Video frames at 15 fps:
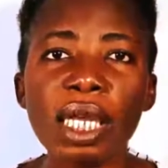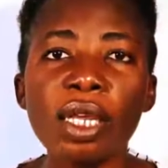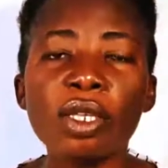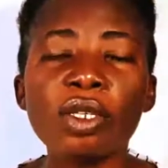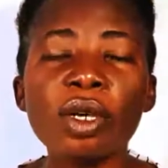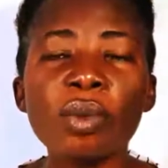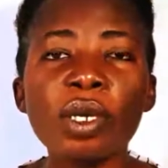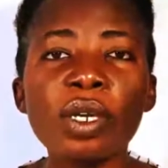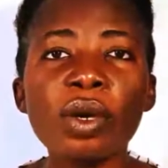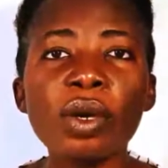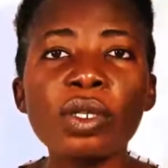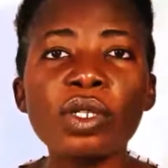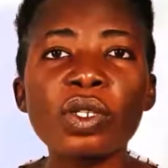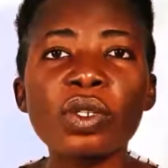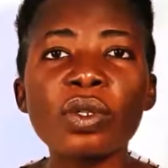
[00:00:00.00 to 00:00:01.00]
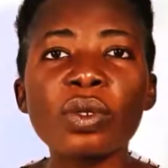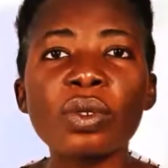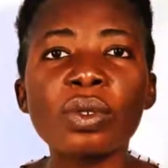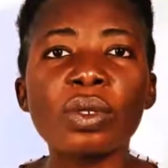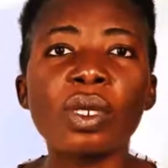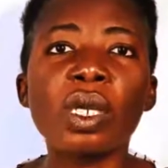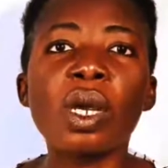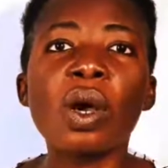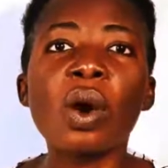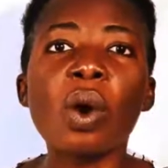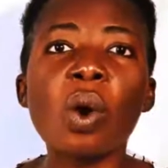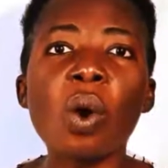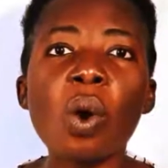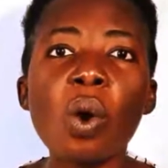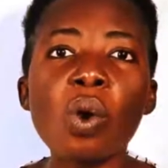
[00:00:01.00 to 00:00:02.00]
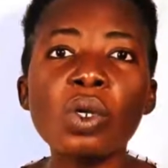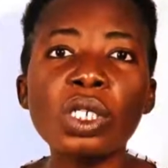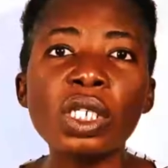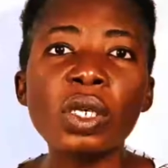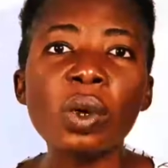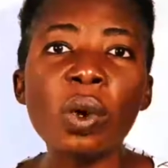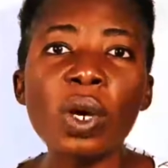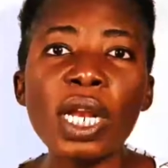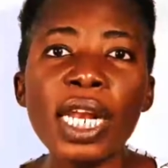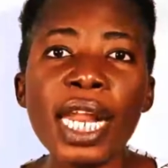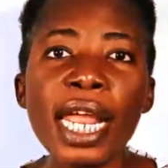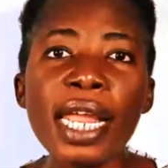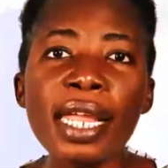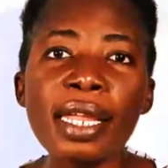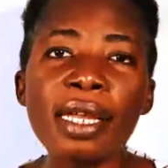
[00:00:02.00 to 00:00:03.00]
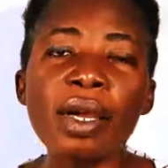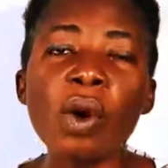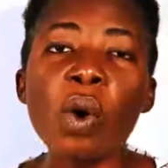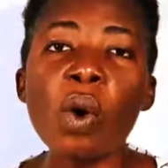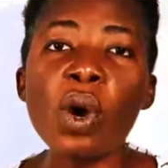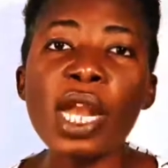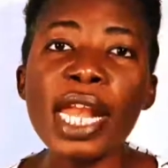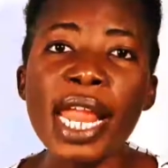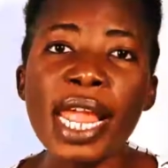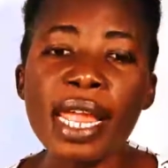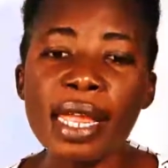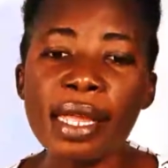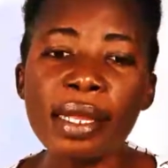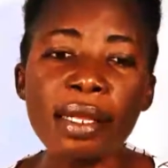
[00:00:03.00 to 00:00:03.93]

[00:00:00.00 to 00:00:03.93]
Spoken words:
So we go to ole. Ole.